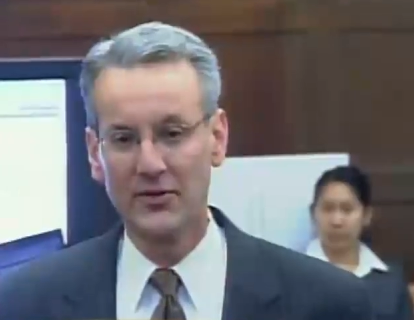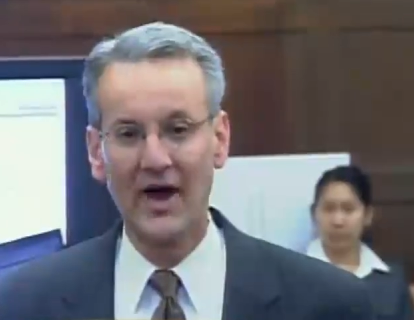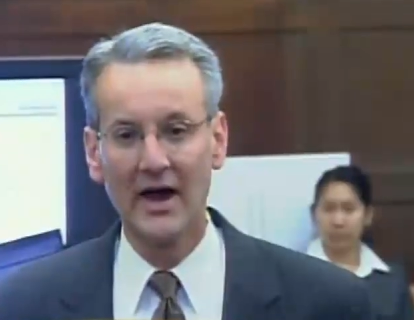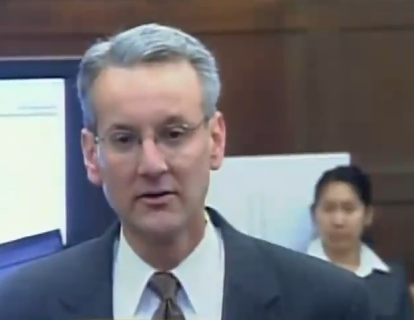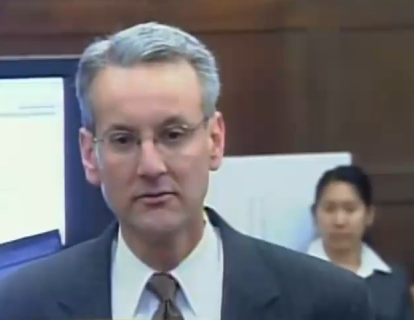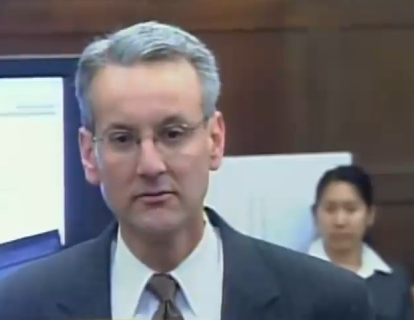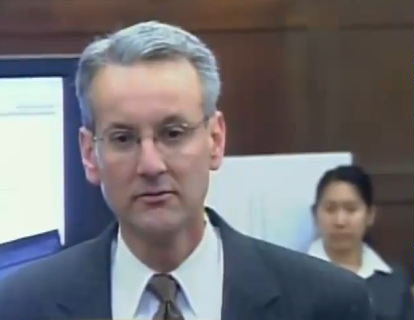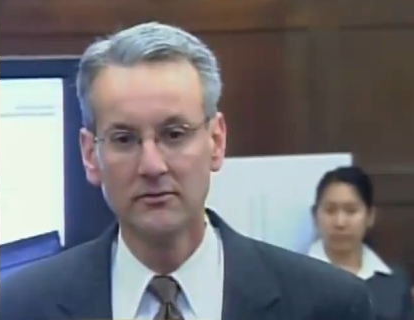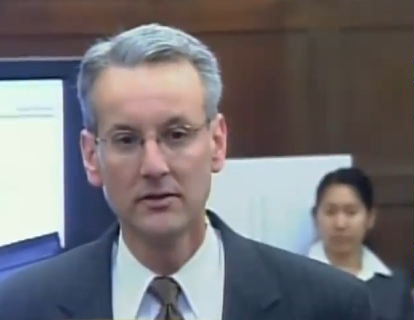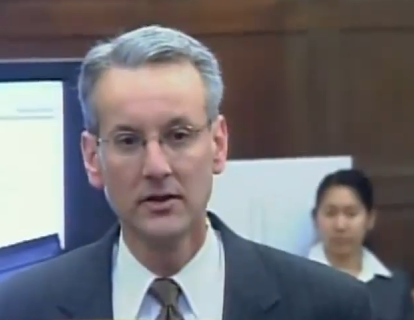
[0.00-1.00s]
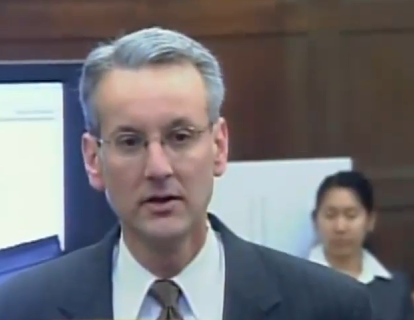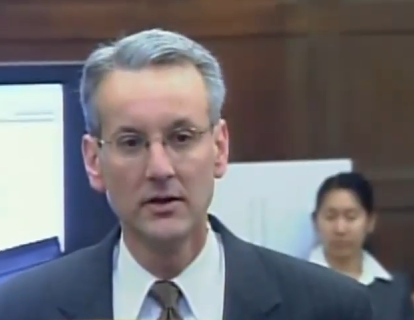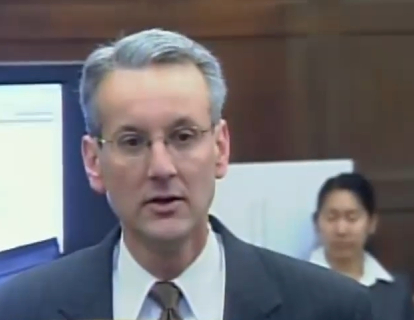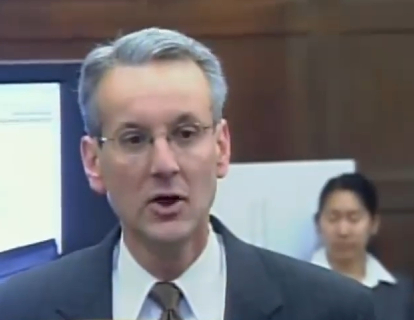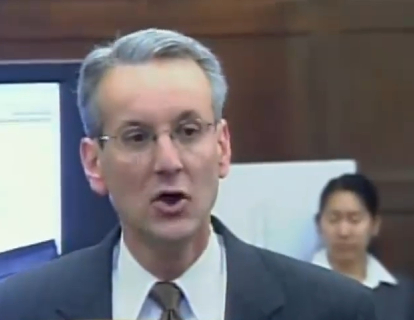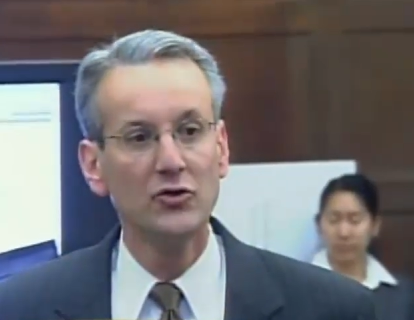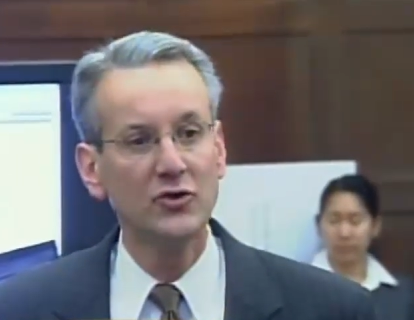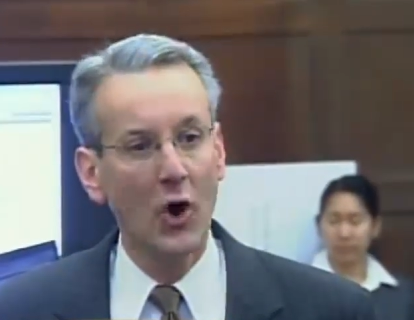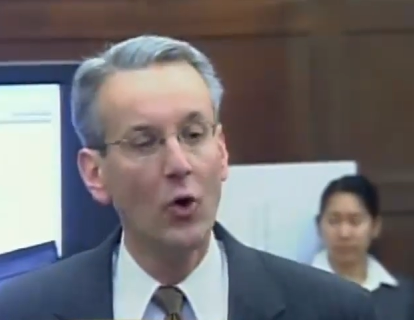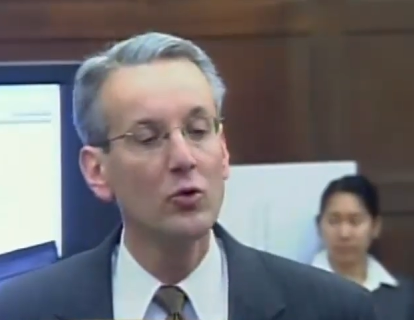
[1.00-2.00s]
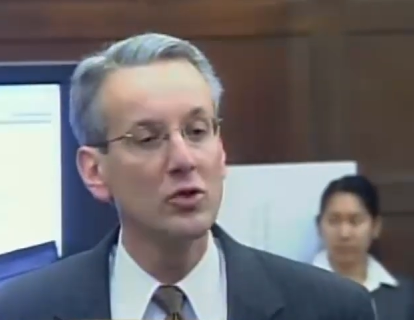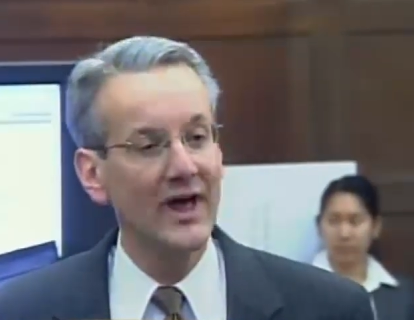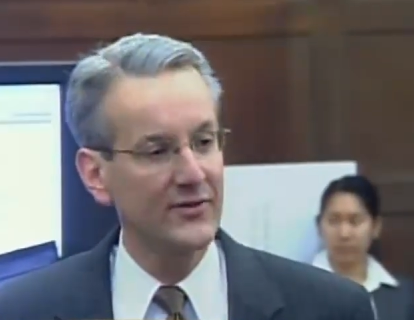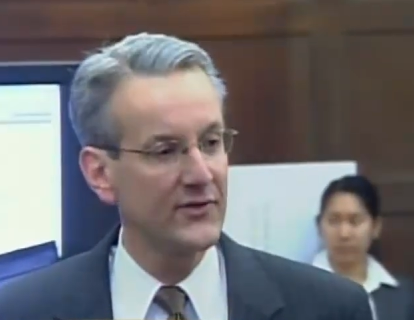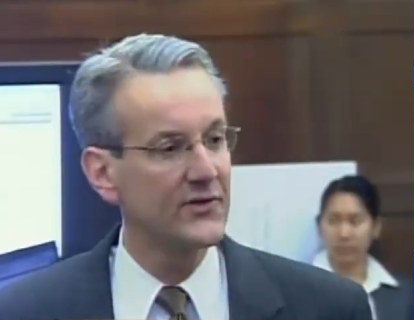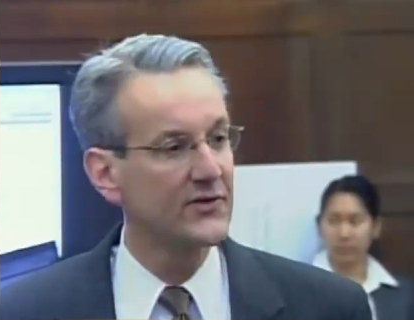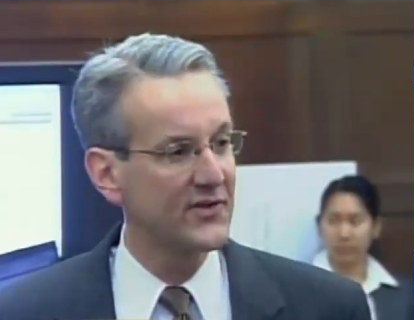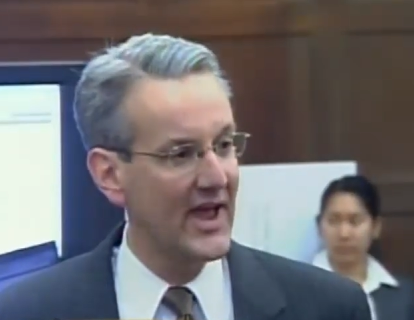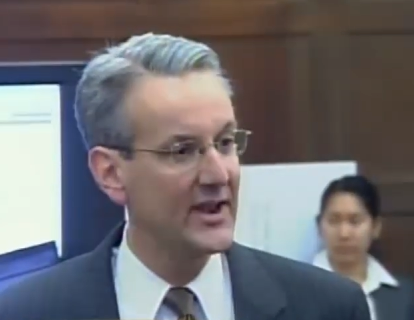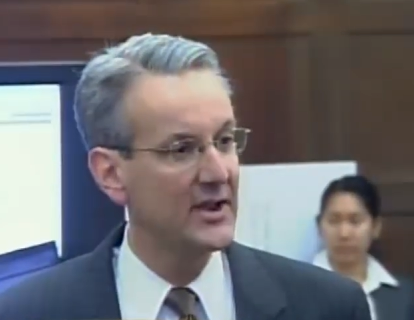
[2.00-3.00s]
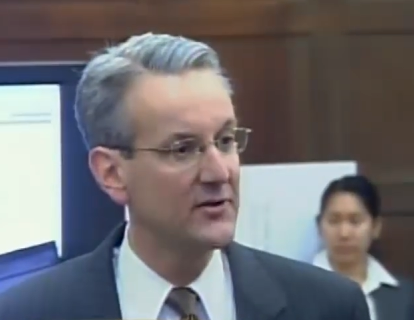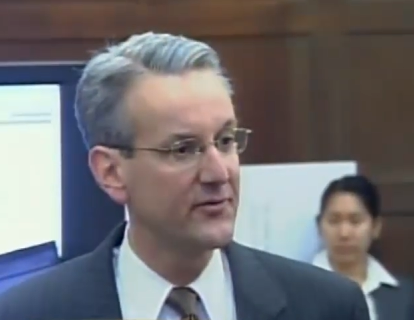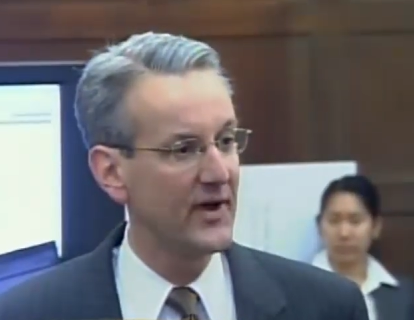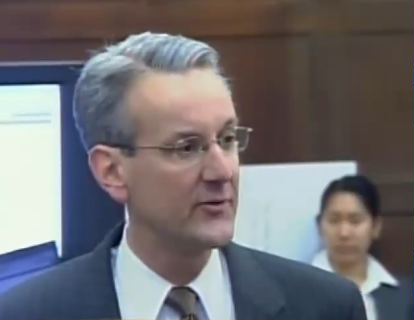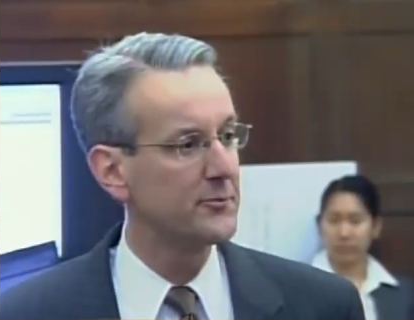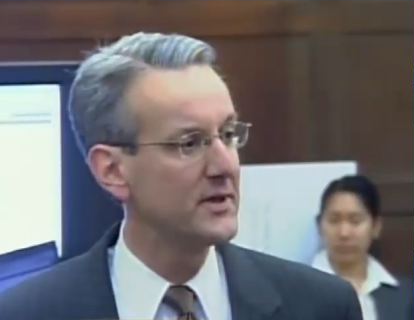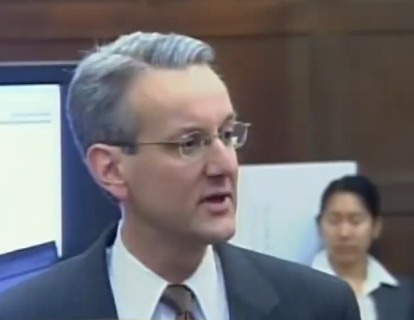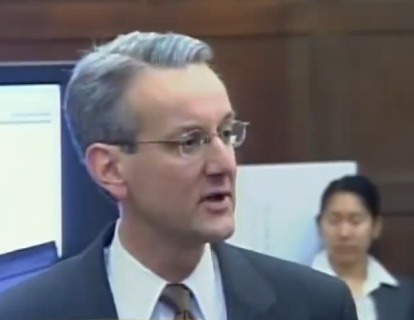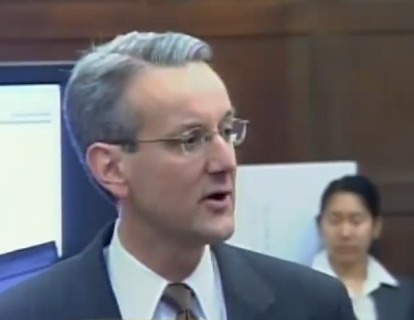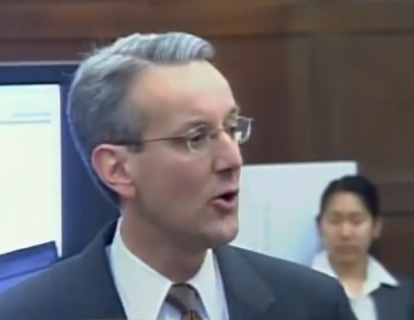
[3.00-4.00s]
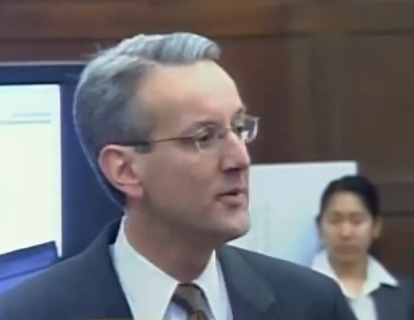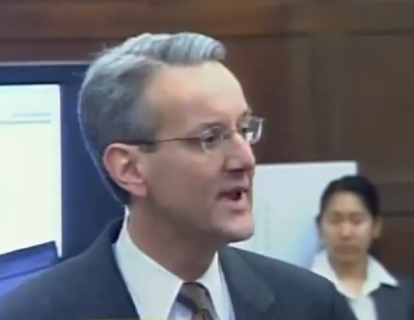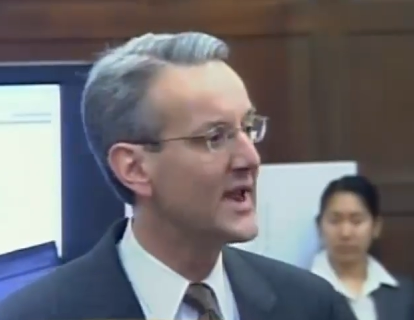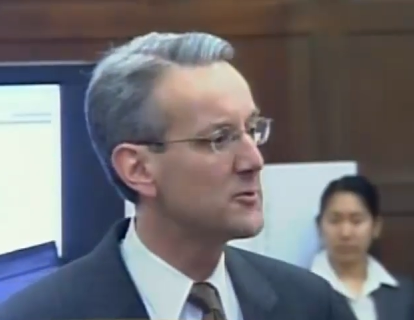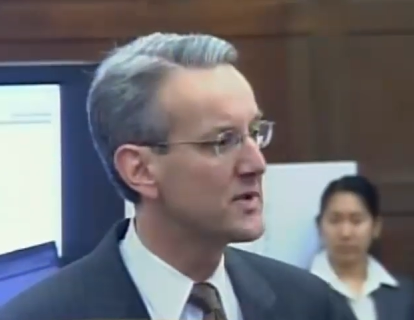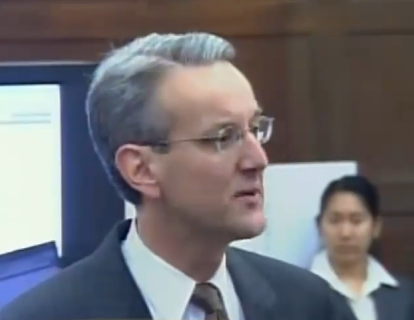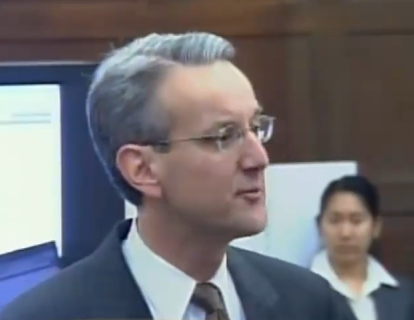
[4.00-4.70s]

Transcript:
Speaker 1: with that. Don't let this insanity defense be the culminating